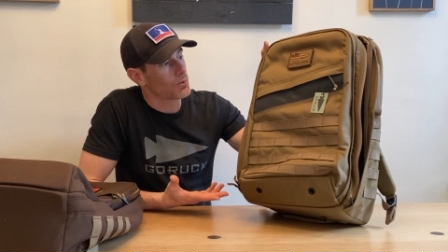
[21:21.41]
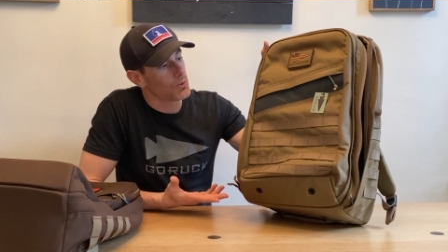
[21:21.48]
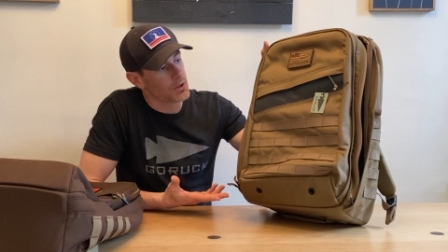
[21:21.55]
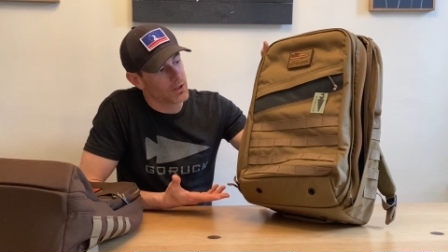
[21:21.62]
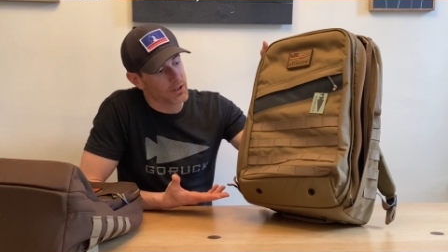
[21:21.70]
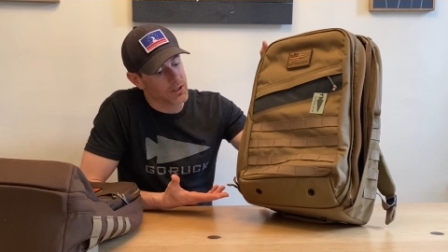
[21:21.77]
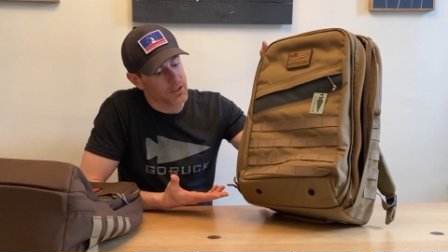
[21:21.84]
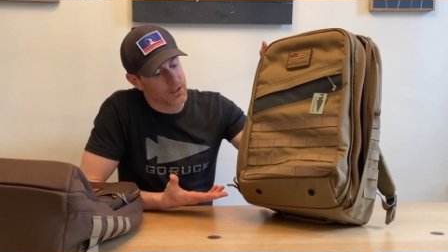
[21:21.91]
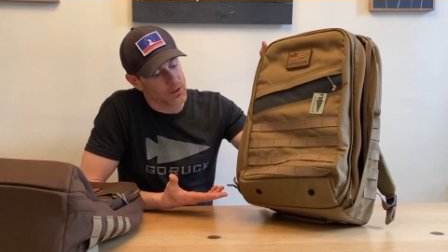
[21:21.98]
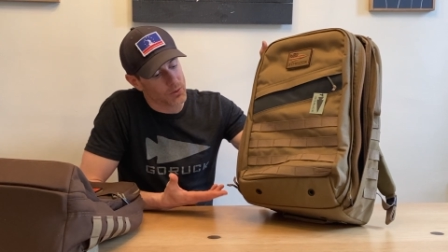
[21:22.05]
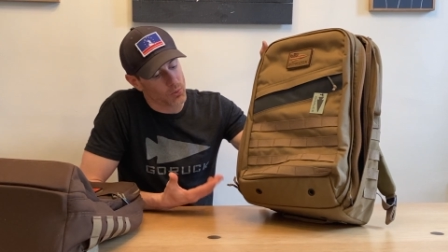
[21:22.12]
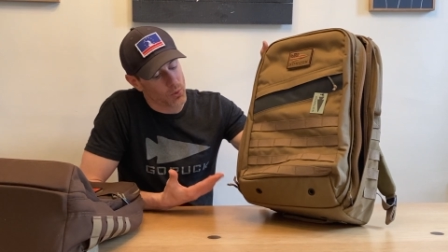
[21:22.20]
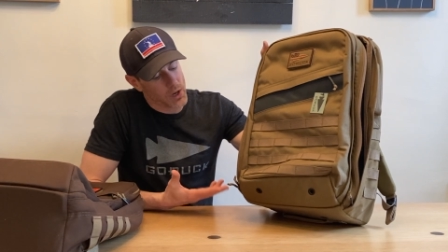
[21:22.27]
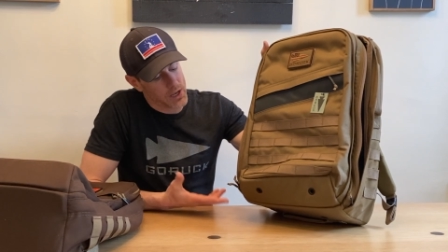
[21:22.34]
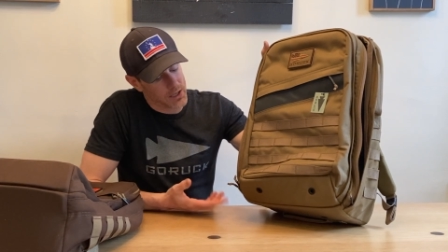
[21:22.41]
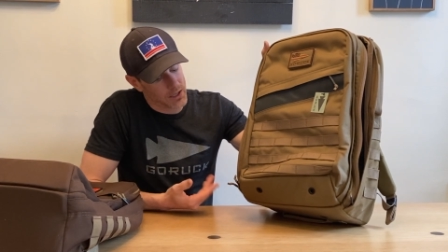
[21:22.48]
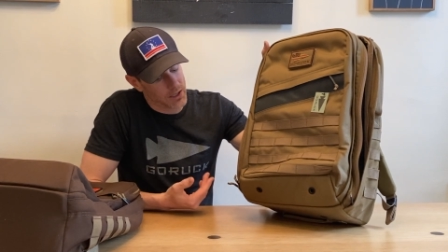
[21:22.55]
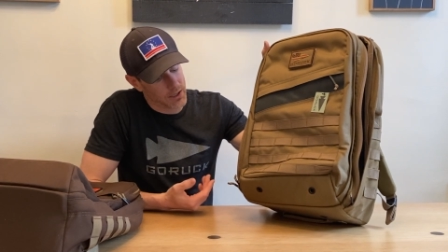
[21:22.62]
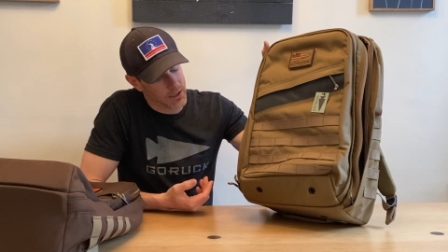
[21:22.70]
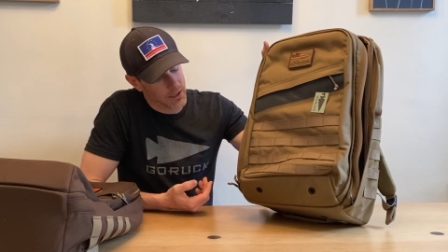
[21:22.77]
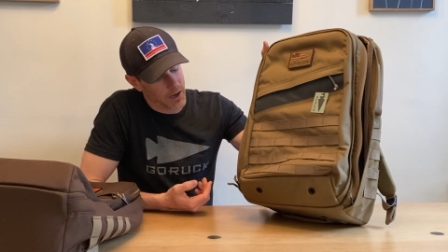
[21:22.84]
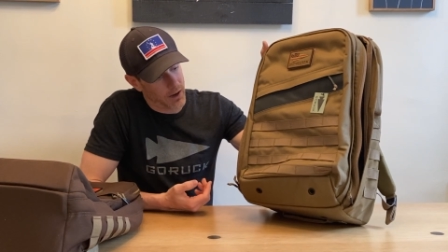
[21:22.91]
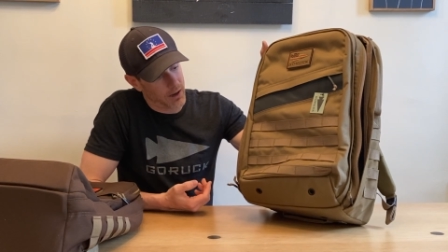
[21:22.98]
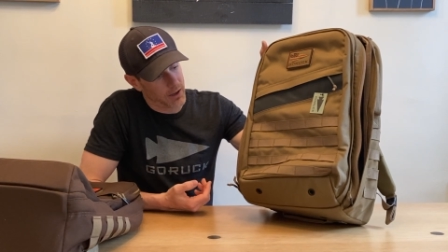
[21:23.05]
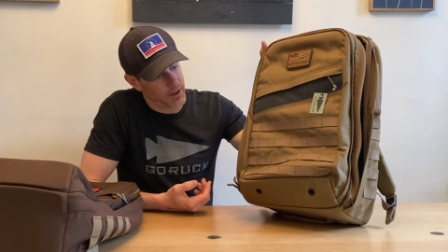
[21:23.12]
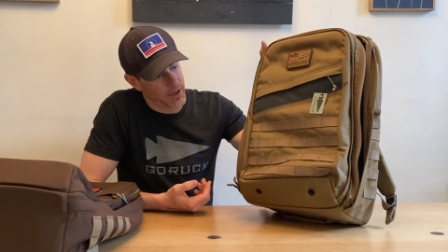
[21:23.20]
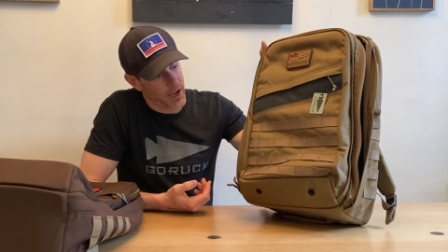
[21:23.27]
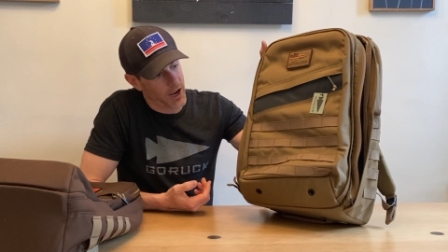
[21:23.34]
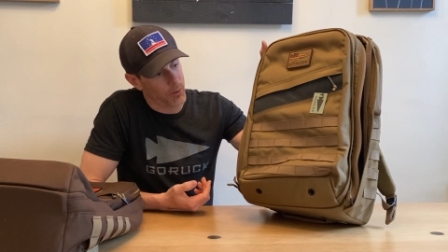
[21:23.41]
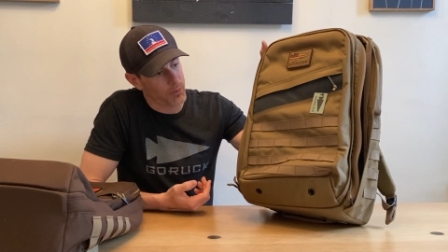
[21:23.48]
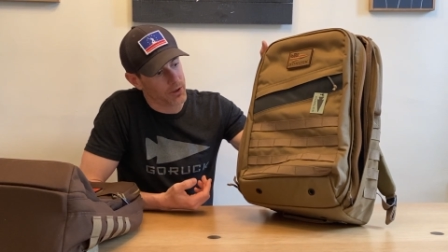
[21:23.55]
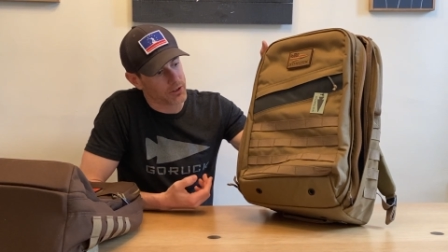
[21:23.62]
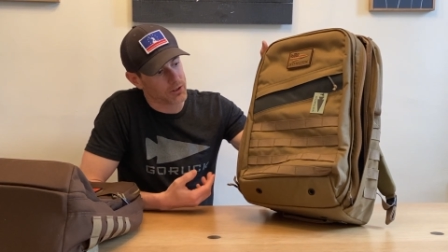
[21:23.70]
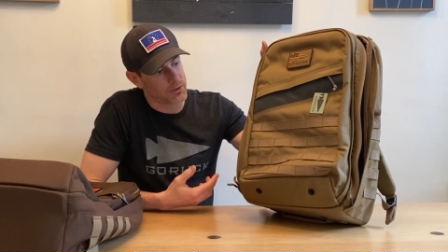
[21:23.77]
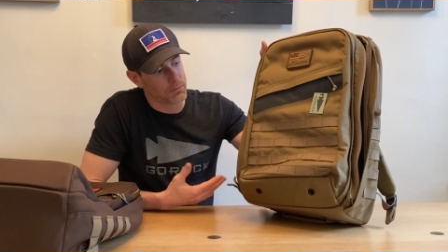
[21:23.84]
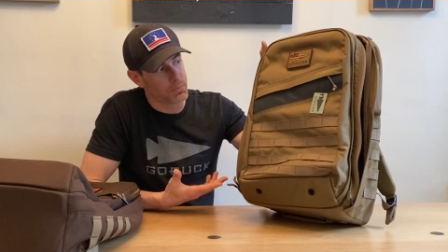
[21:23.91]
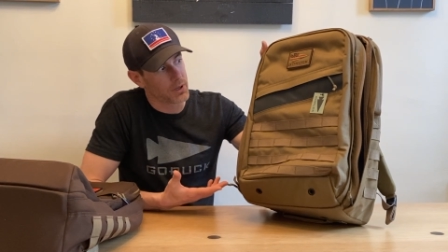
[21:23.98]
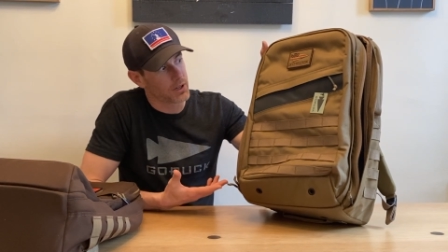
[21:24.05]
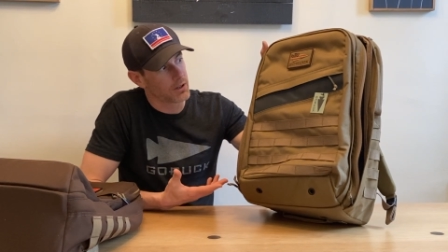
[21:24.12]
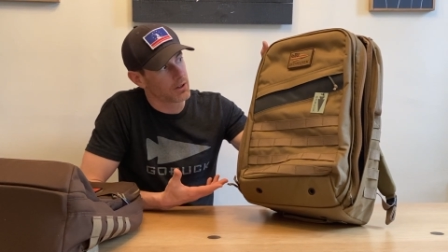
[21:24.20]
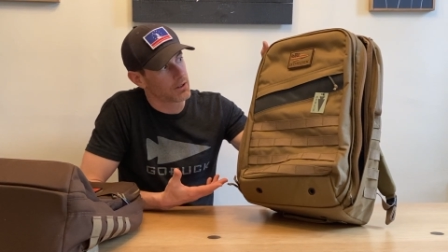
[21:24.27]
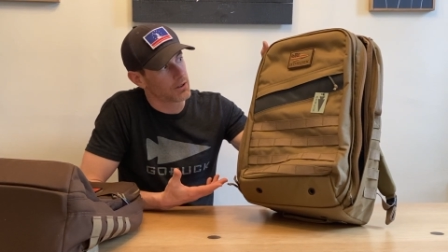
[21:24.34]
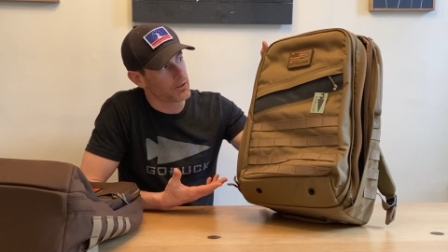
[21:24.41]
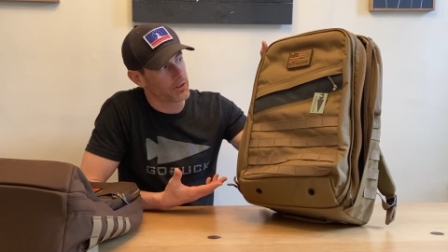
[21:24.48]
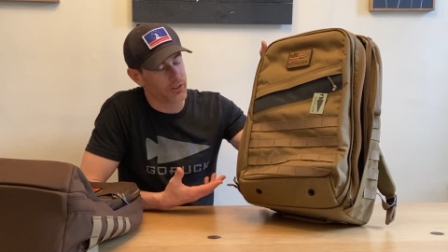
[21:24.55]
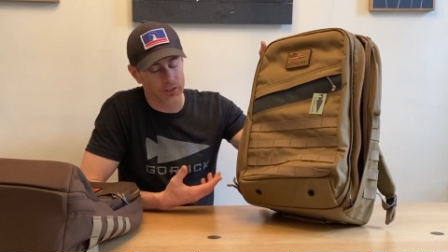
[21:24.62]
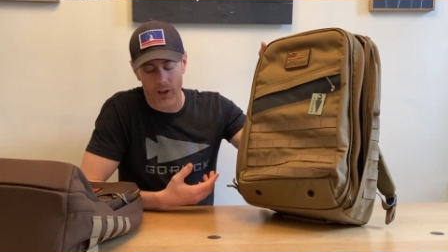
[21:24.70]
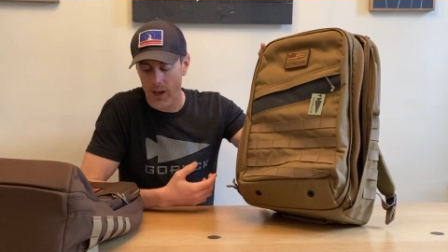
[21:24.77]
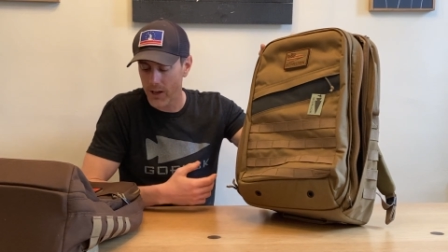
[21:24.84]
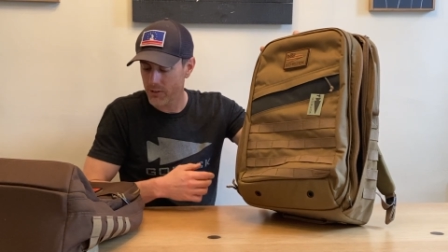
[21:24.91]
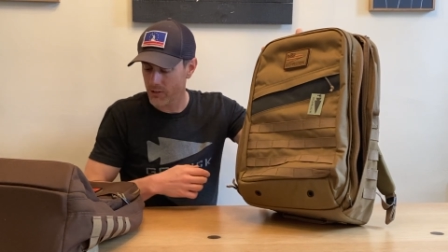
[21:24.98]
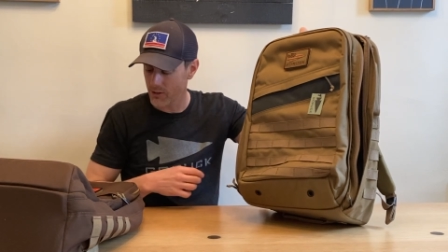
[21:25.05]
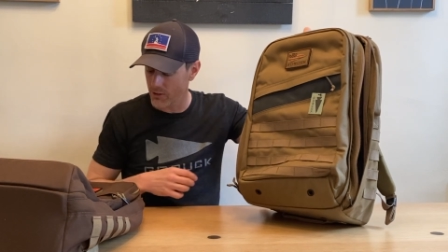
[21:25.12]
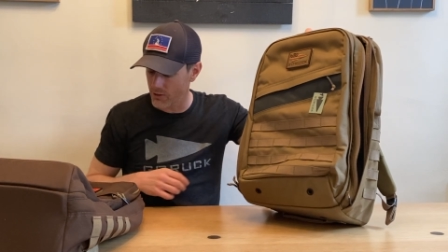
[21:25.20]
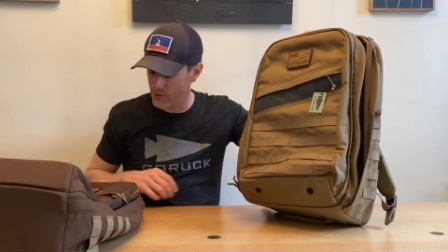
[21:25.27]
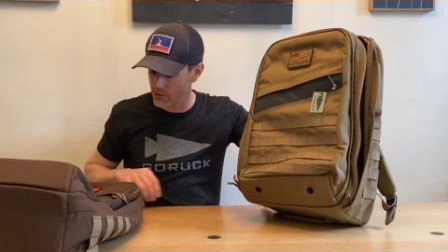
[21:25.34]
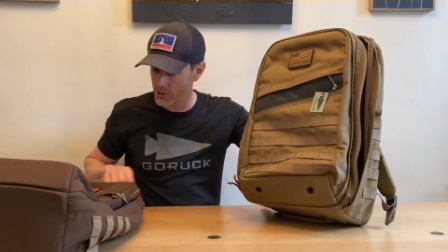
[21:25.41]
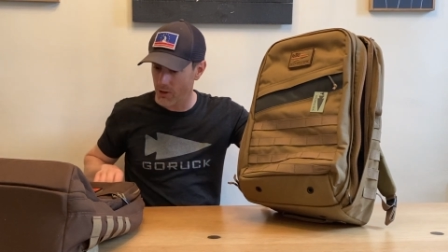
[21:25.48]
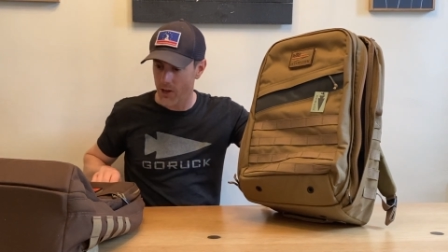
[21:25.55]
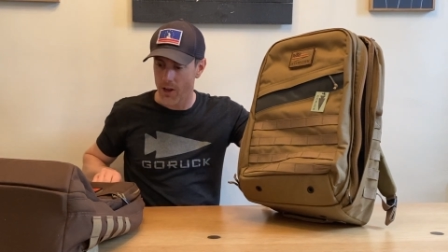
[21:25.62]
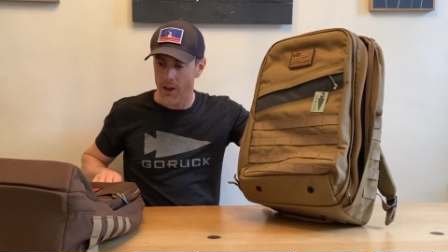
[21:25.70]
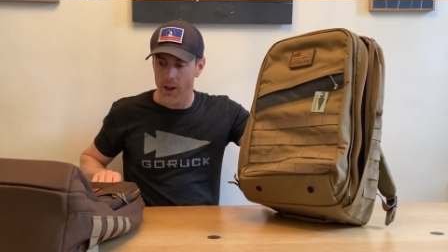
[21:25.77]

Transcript: really weigh in on how much bigger the size is.